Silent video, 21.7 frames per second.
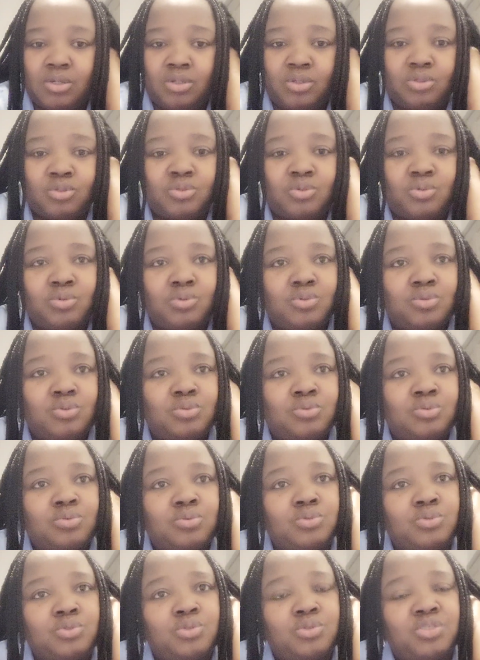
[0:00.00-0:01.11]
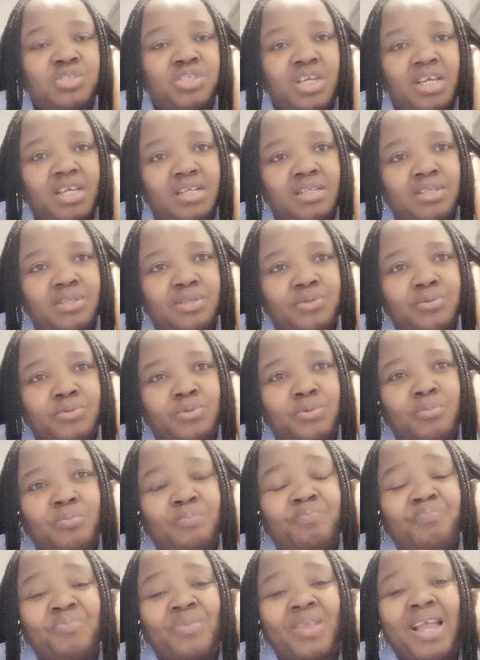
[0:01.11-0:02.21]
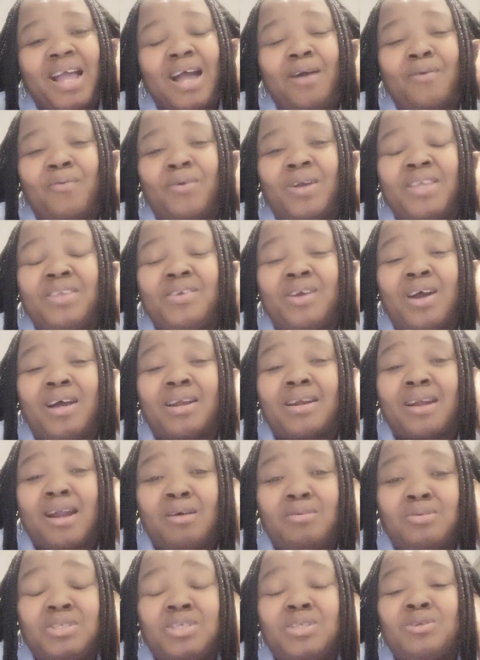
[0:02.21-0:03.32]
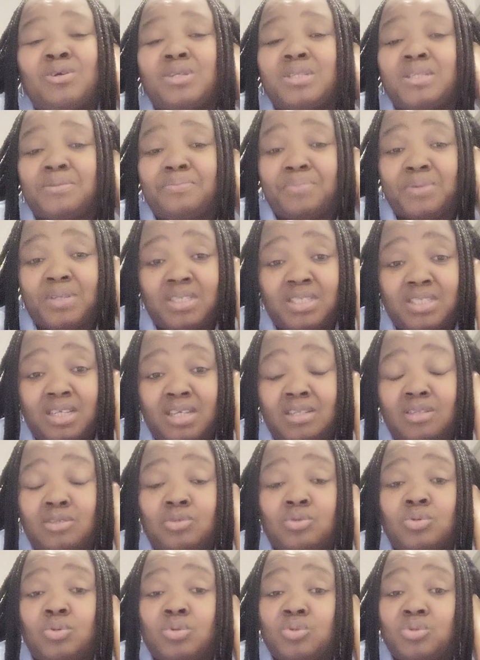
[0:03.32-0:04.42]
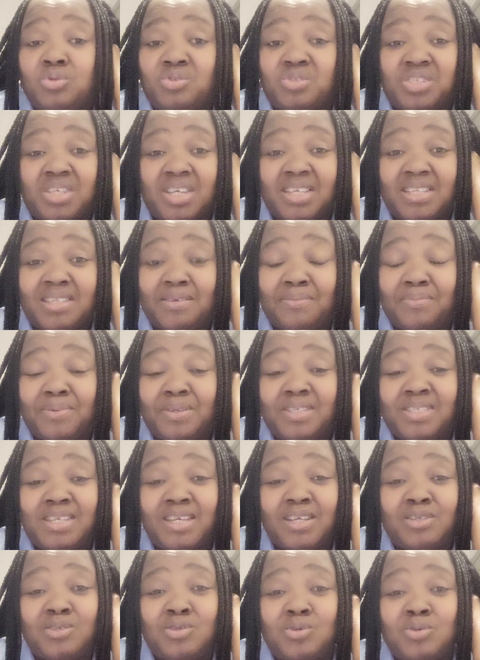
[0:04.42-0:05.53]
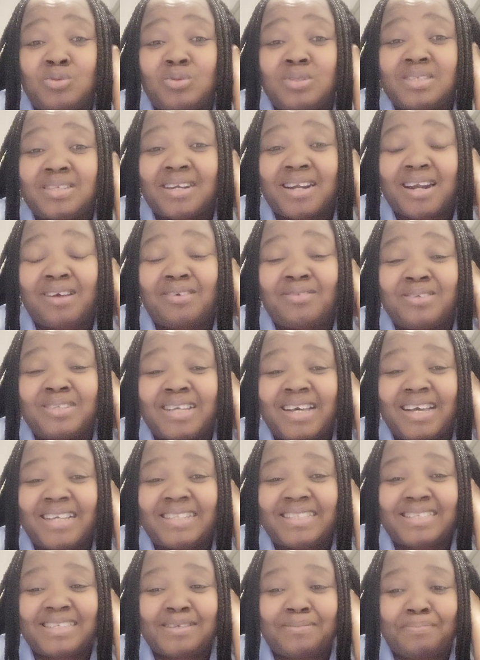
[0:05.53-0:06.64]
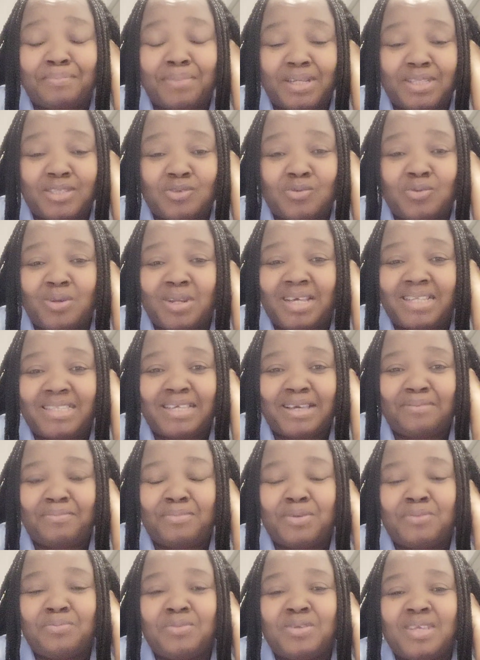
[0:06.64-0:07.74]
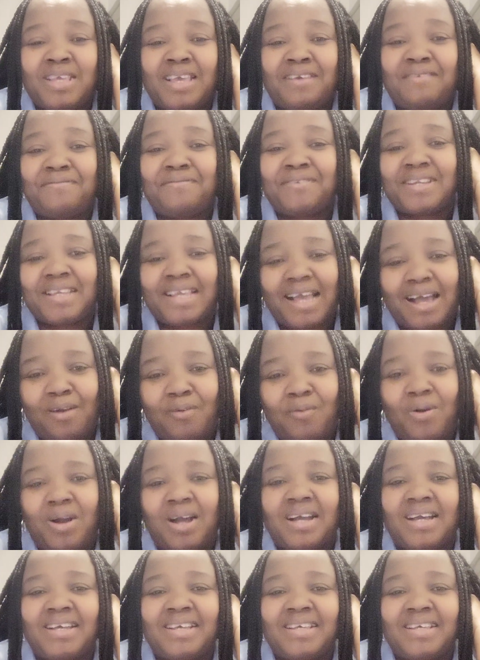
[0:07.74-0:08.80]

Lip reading: So you should check the room. And when you are rounding on the patient, you go to check the patient. Don't round at a particular time, maybe every hour.